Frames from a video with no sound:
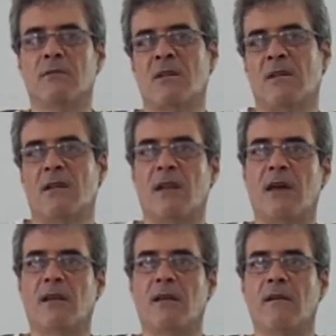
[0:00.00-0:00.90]
Kind of
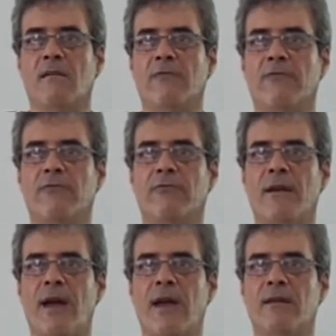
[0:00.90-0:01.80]
like if
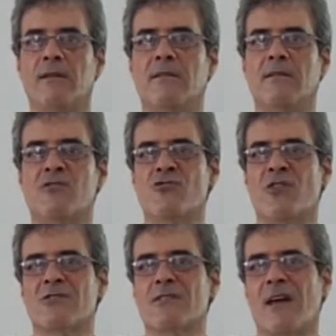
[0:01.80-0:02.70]
I, it
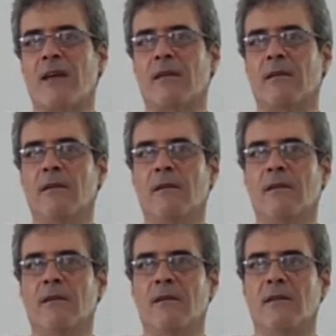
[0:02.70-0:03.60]
talks like
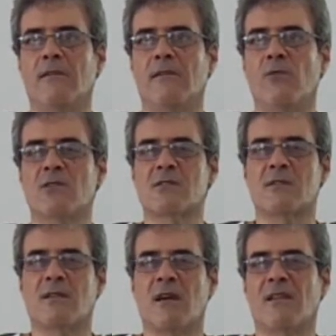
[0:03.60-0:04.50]
it was
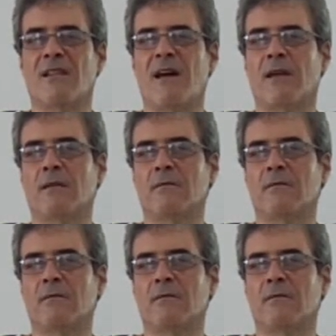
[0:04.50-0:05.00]
kind of like